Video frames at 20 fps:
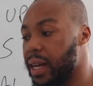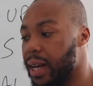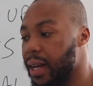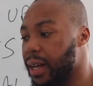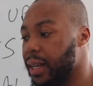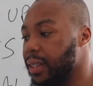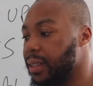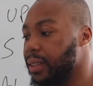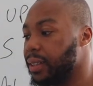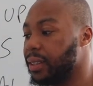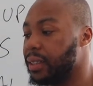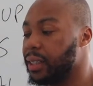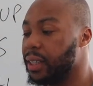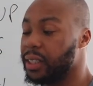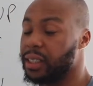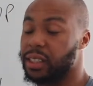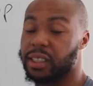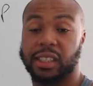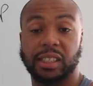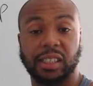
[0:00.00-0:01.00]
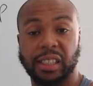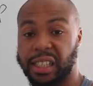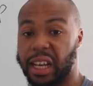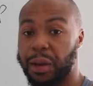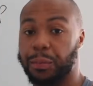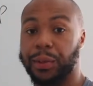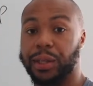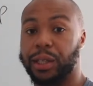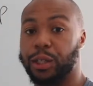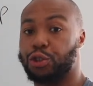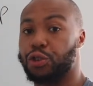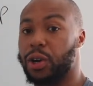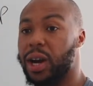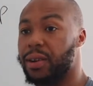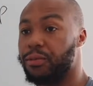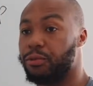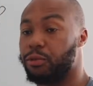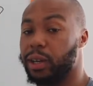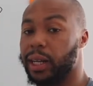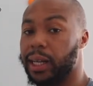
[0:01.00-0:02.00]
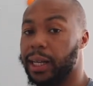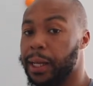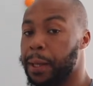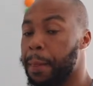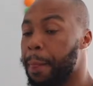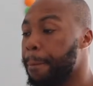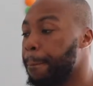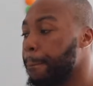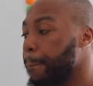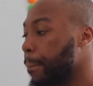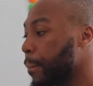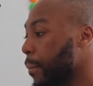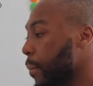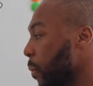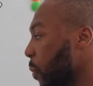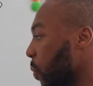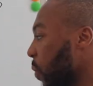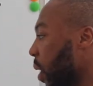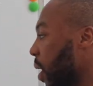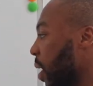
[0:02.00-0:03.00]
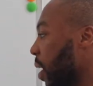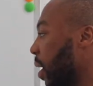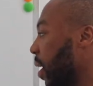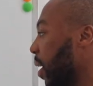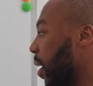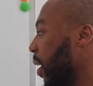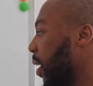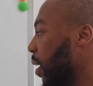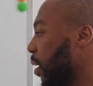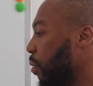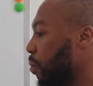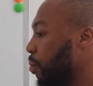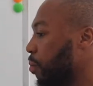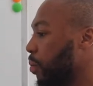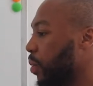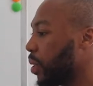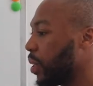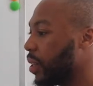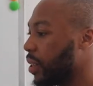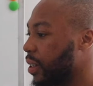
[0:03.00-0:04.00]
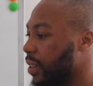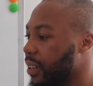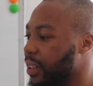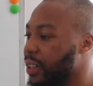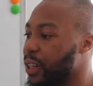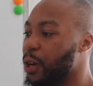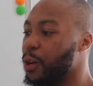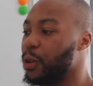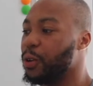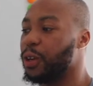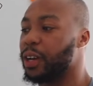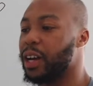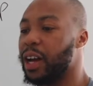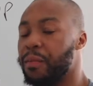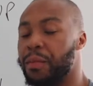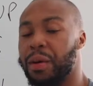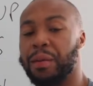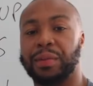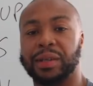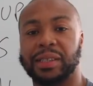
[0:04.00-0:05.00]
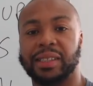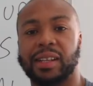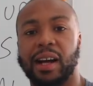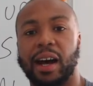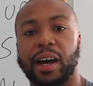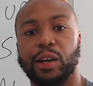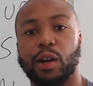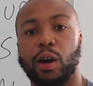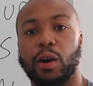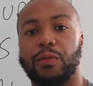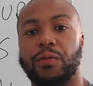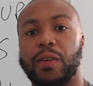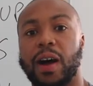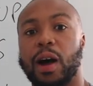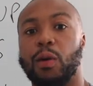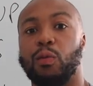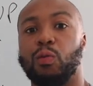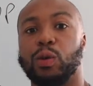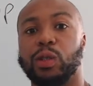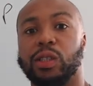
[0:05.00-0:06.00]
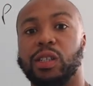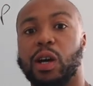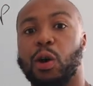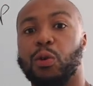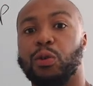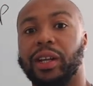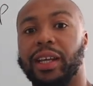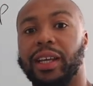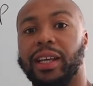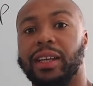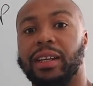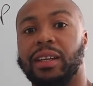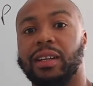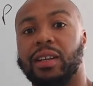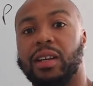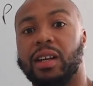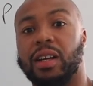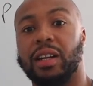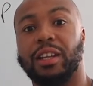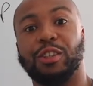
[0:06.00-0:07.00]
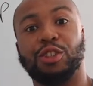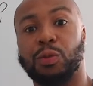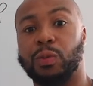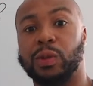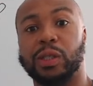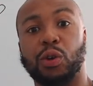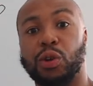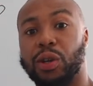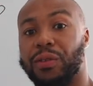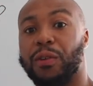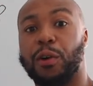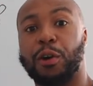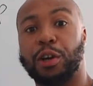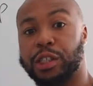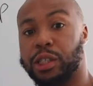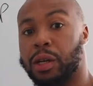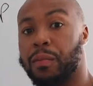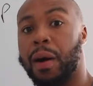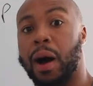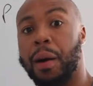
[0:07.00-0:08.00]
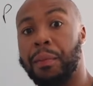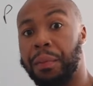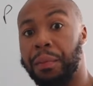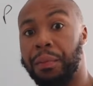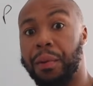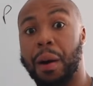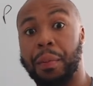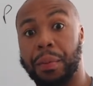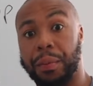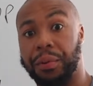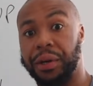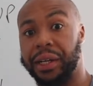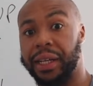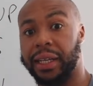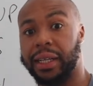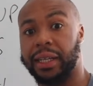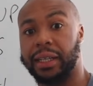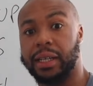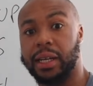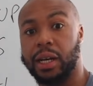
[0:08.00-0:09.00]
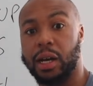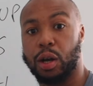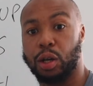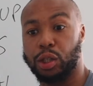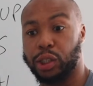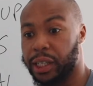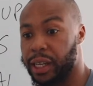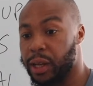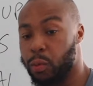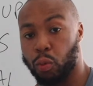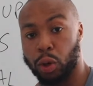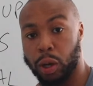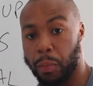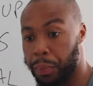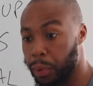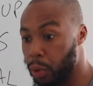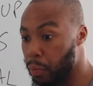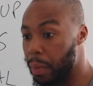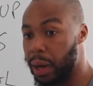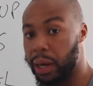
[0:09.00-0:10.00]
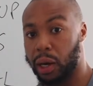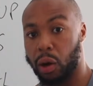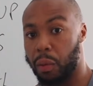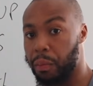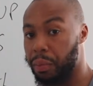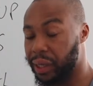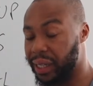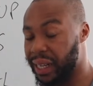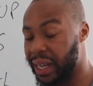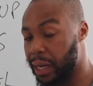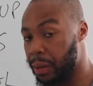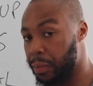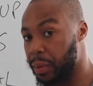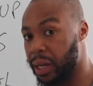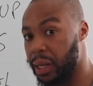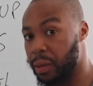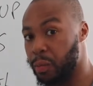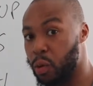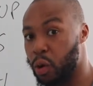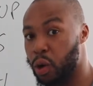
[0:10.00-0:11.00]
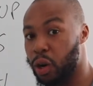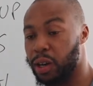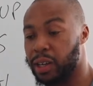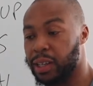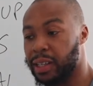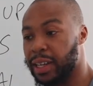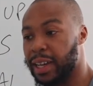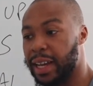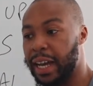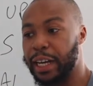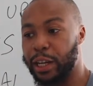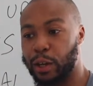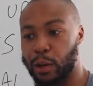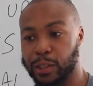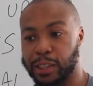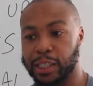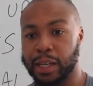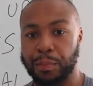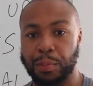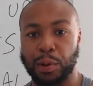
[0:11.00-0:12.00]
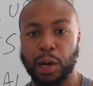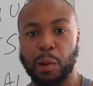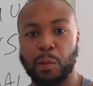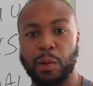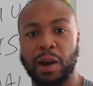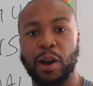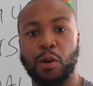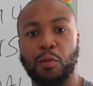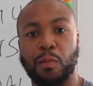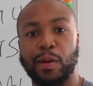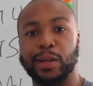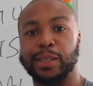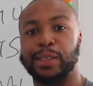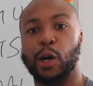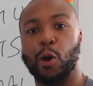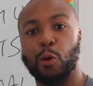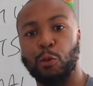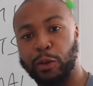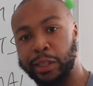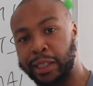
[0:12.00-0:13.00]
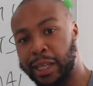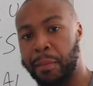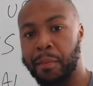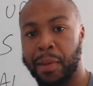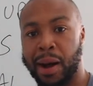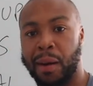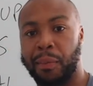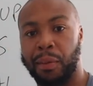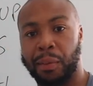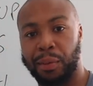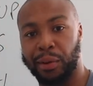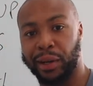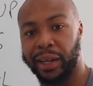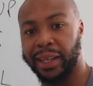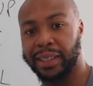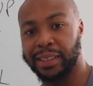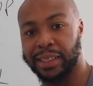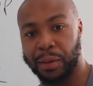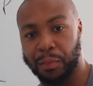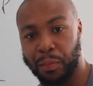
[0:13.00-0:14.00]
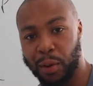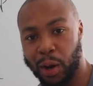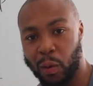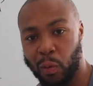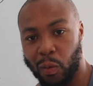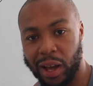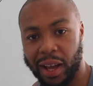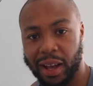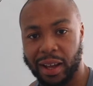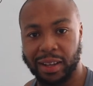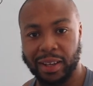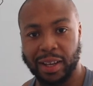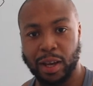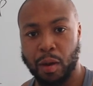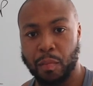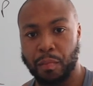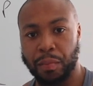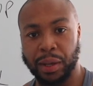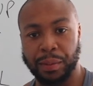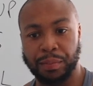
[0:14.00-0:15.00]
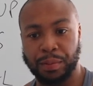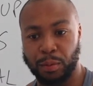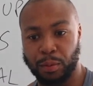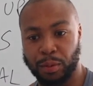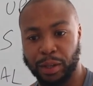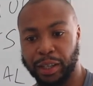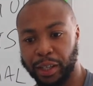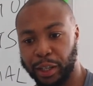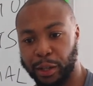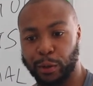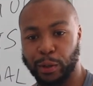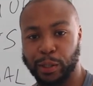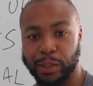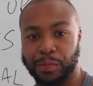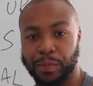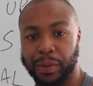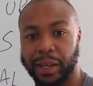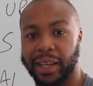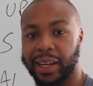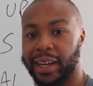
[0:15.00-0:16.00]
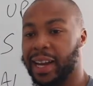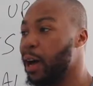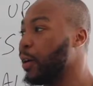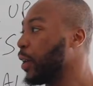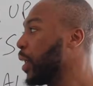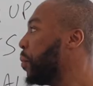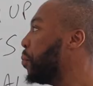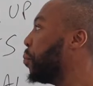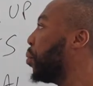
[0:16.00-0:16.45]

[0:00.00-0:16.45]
and it, it just gave me the drive, really. Um, you know, I remember starting off, I would only, this year was only focusing on my upper, upper body, because I didn't want to build my lower body any, anymore. And it got to the point where I almost overdone my upper body, to the point where people would accuse me, and now they